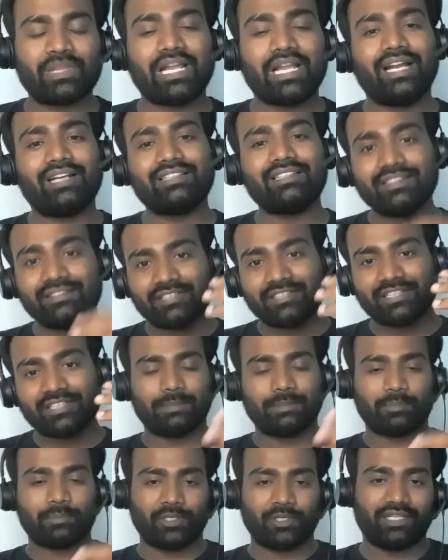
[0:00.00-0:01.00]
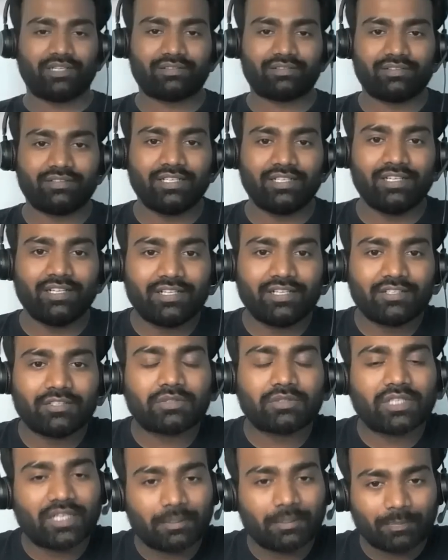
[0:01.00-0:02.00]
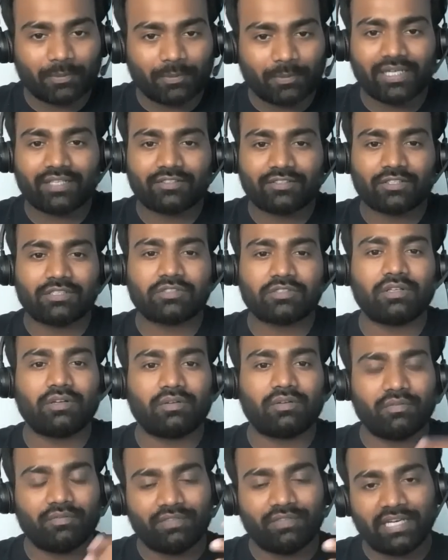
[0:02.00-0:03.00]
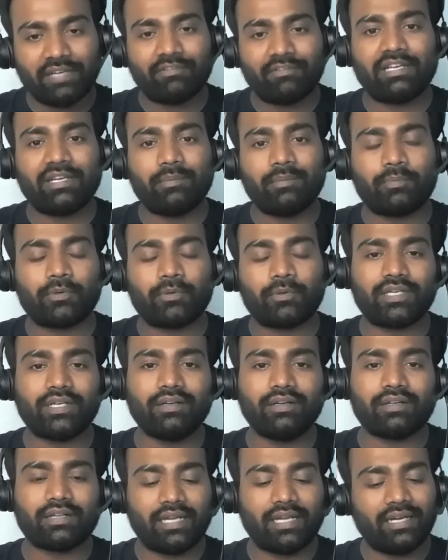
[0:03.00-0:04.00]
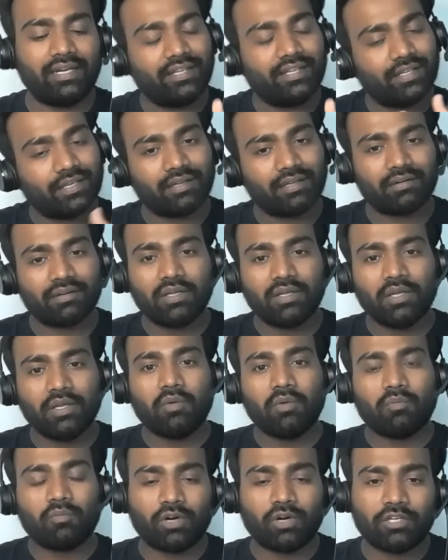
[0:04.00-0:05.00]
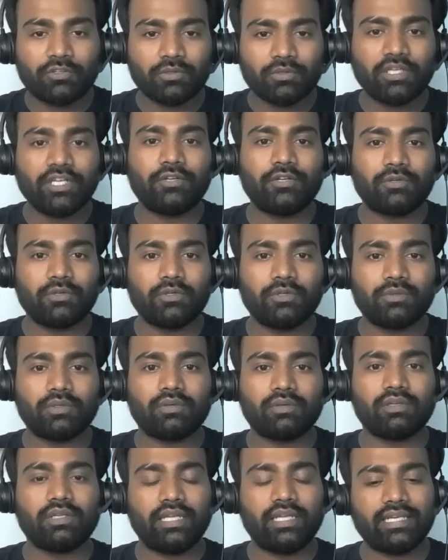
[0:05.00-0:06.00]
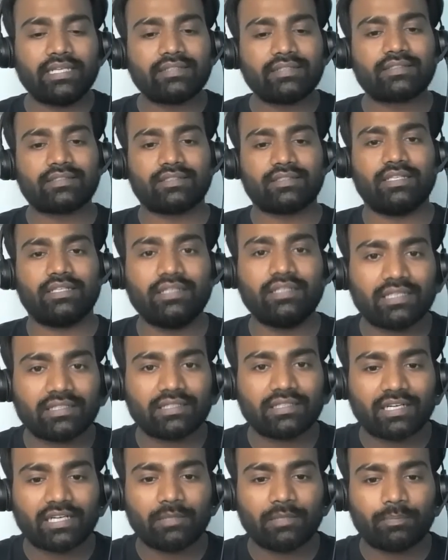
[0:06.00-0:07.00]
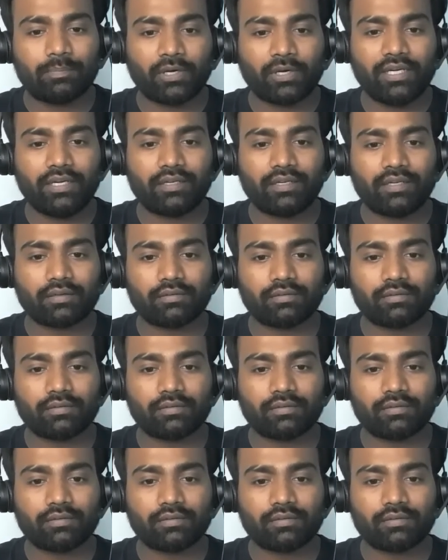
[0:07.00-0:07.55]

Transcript: And the third point. Now, third point is also very, very important. And here, what you need to do is in the third point,